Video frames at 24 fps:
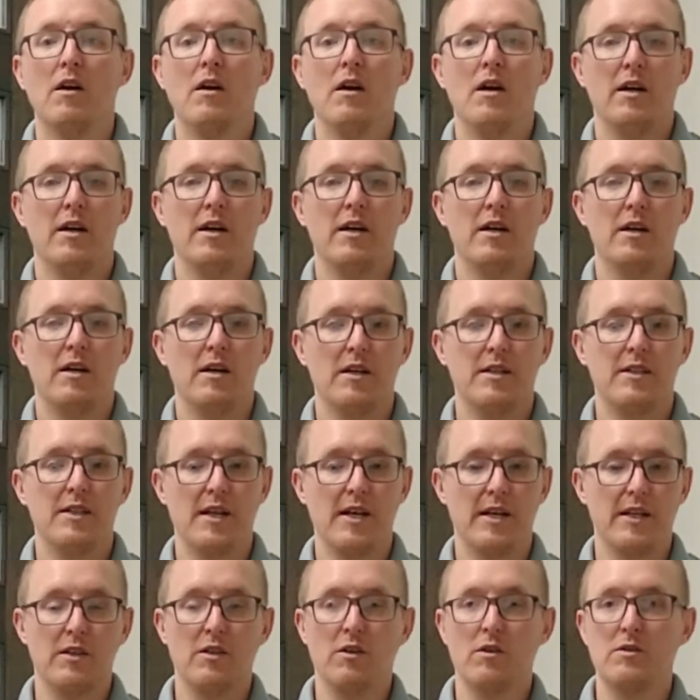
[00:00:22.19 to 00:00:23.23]
a
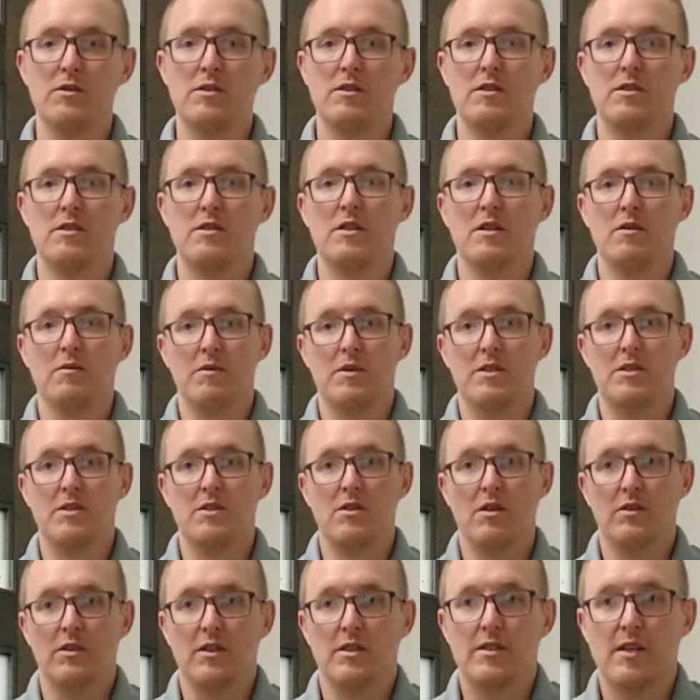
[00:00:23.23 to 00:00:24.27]
diagnosis that we see
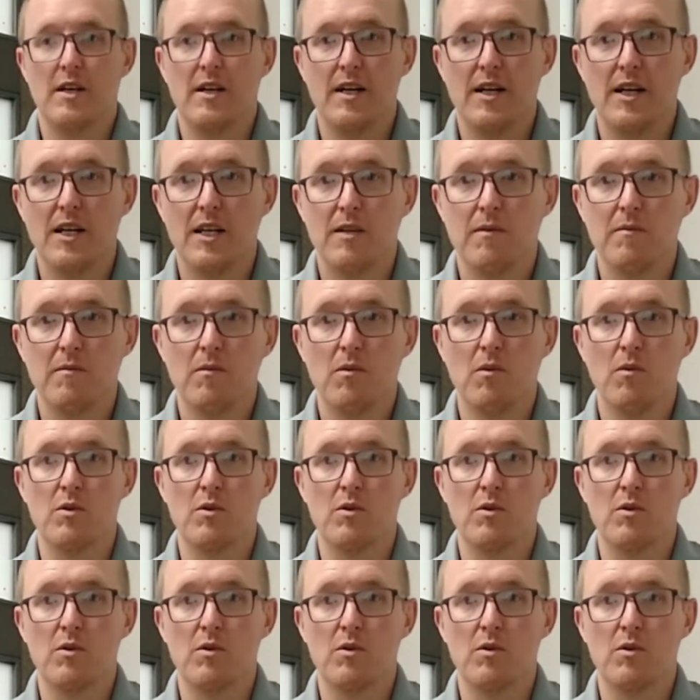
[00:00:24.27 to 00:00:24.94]
all the time,